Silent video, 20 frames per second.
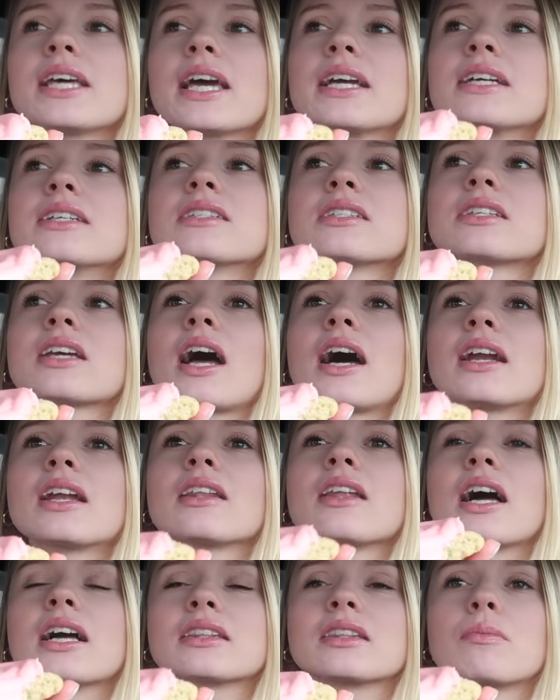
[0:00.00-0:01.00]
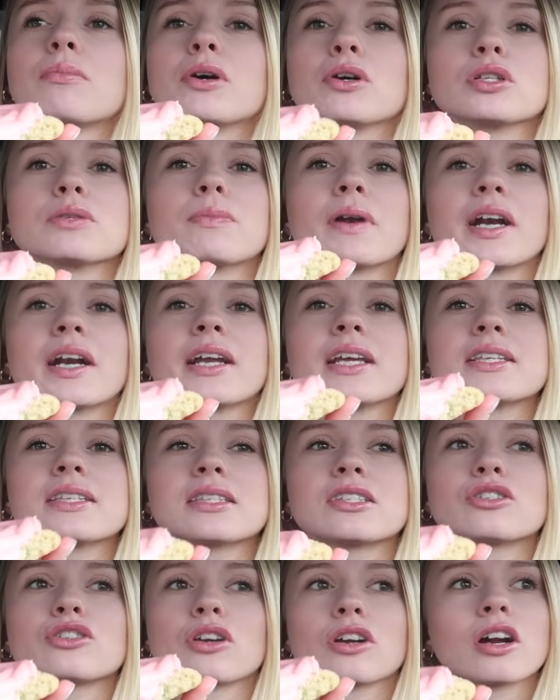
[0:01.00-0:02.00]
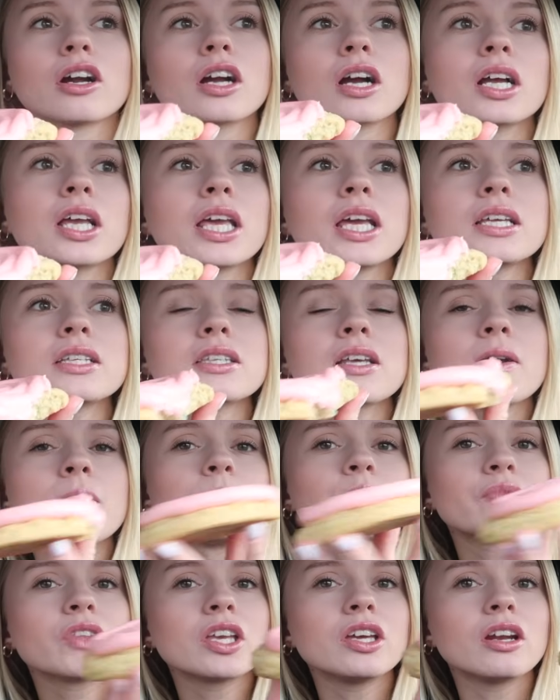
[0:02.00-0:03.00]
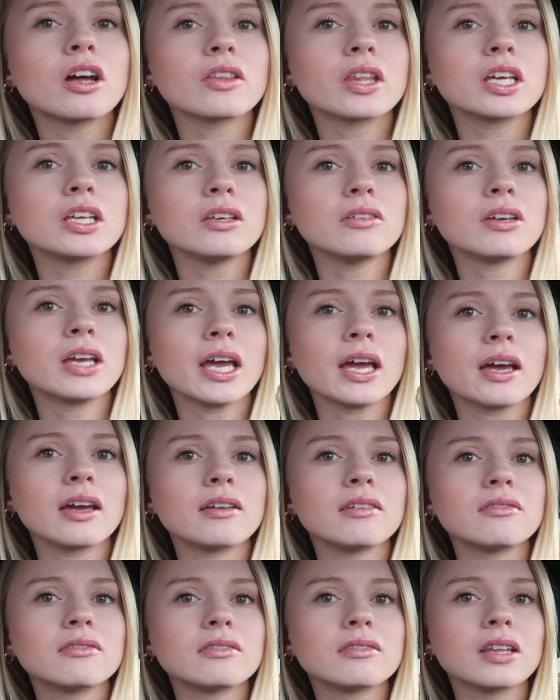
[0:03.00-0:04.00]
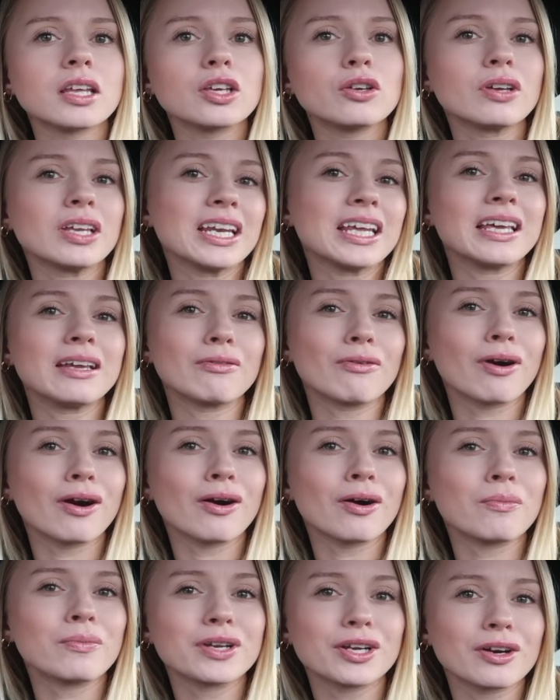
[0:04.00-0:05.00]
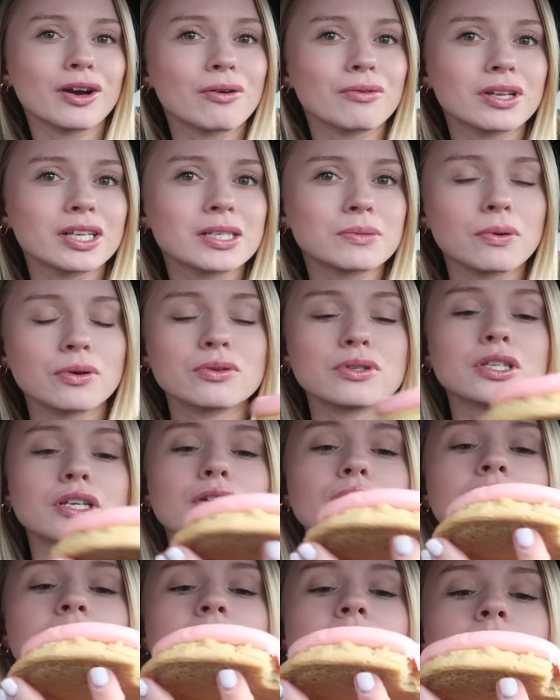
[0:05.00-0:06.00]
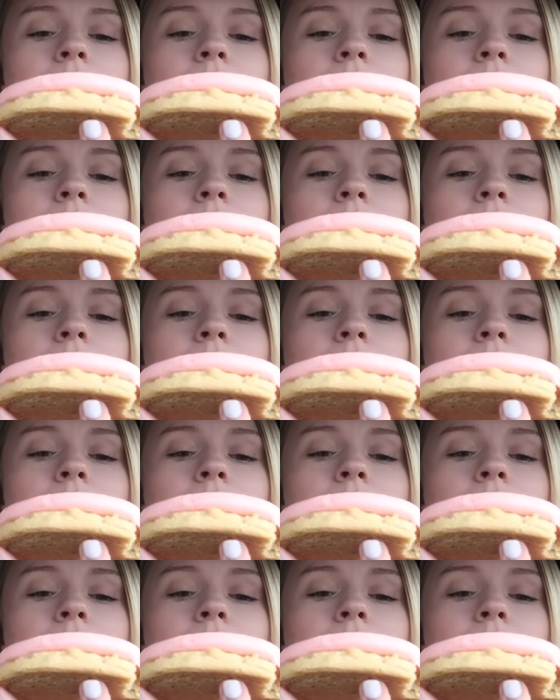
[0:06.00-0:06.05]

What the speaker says: tastes kind of like the Pillsbury sugar cookies, you know, that you get that you can eat raw, but you're not really supposed to. It